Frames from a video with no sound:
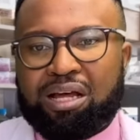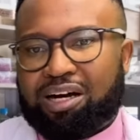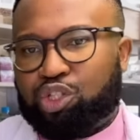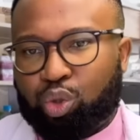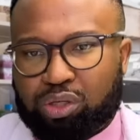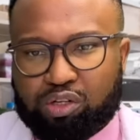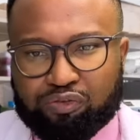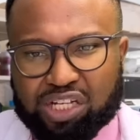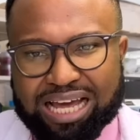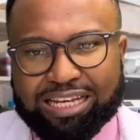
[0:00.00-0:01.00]
a shortage of
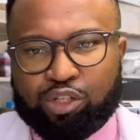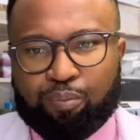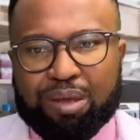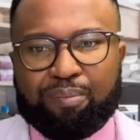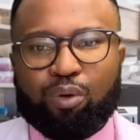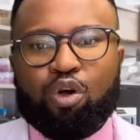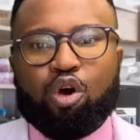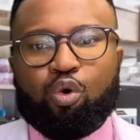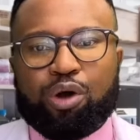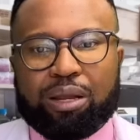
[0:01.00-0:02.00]
talent or people
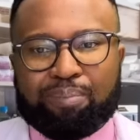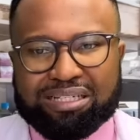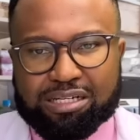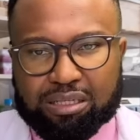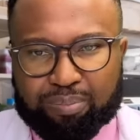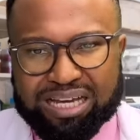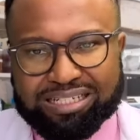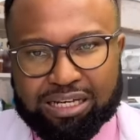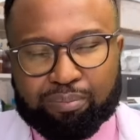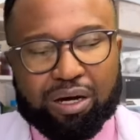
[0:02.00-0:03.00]
who can participate
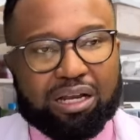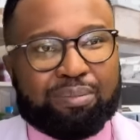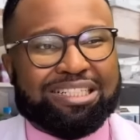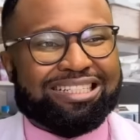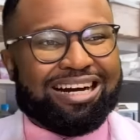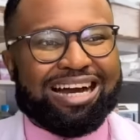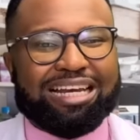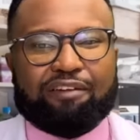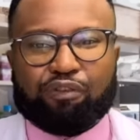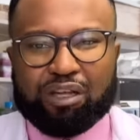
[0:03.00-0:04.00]
in Parliament at a high
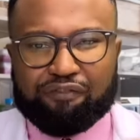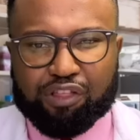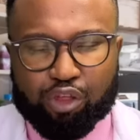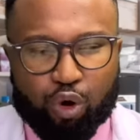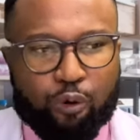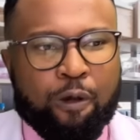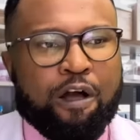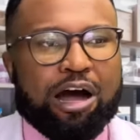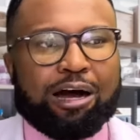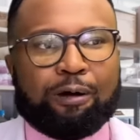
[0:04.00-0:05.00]
level. Even though
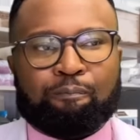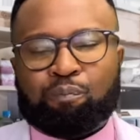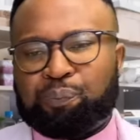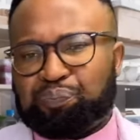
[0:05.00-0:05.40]
Dr.